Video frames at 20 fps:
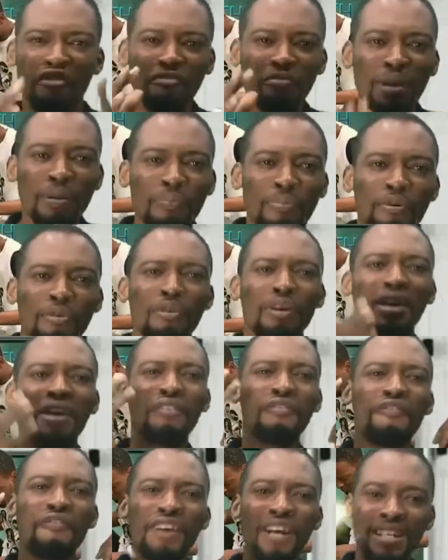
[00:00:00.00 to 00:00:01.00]
of people
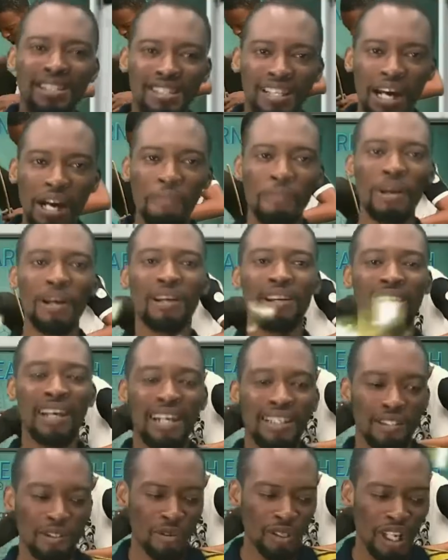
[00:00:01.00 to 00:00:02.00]
fail Jamb
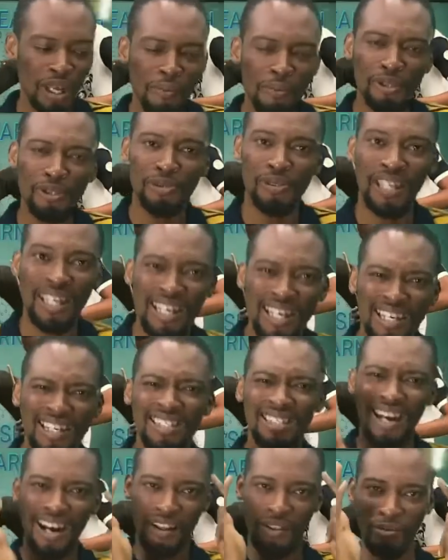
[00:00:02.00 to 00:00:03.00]
and unable to
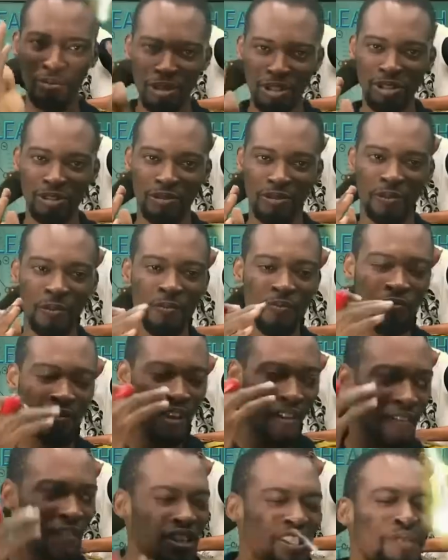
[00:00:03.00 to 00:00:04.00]
gain admission.
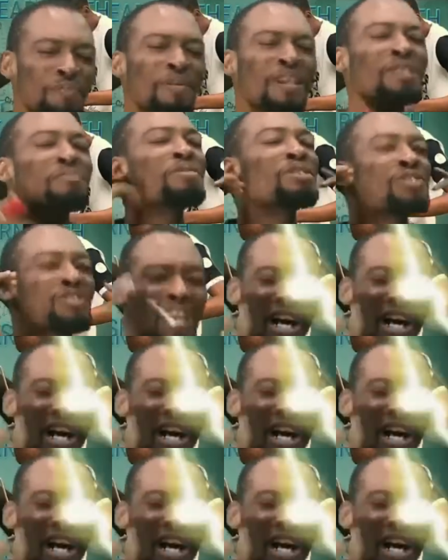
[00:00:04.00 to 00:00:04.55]
This made me